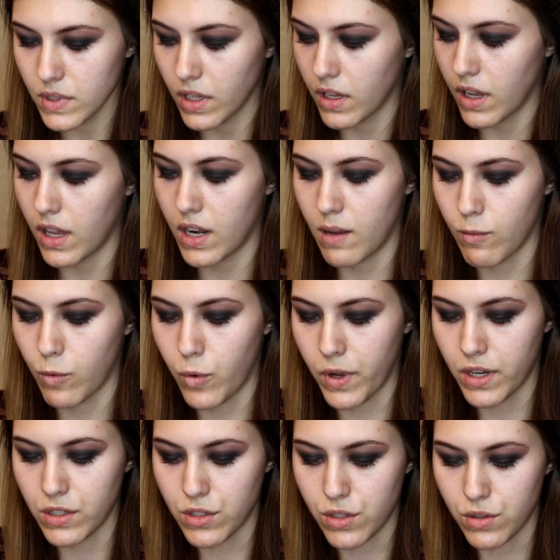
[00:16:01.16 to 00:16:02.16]
and I'm
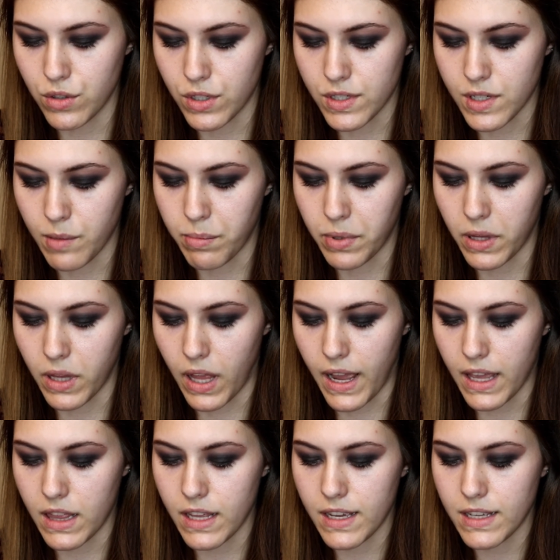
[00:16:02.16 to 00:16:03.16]
going to just
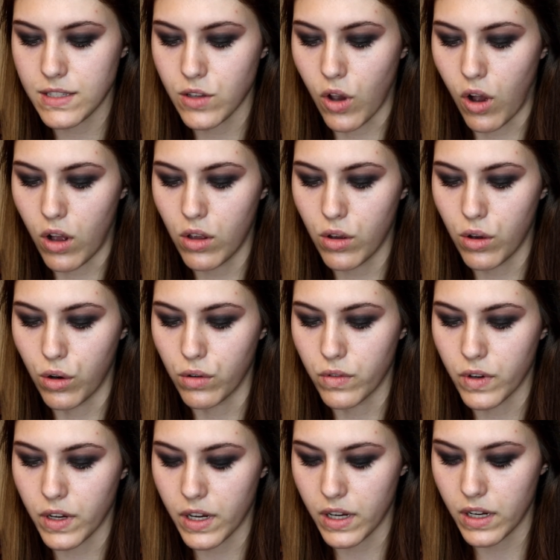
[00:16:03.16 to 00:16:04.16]
apply this all
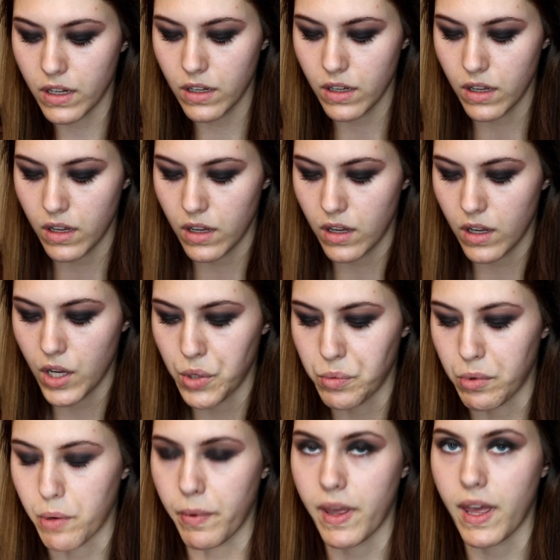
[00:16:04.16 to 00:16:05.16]
over
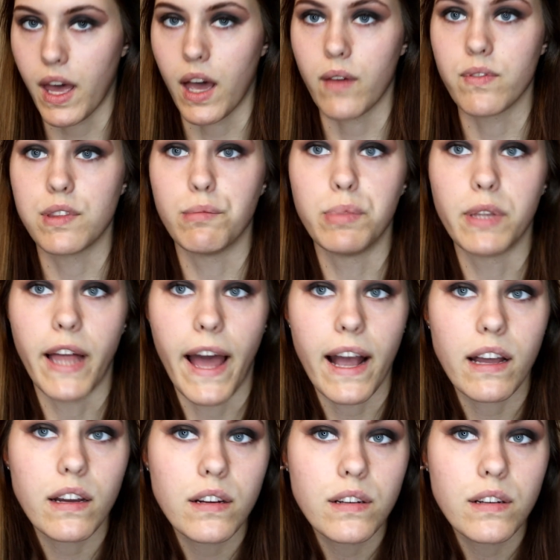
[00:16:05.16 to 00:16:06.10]
where we have the black.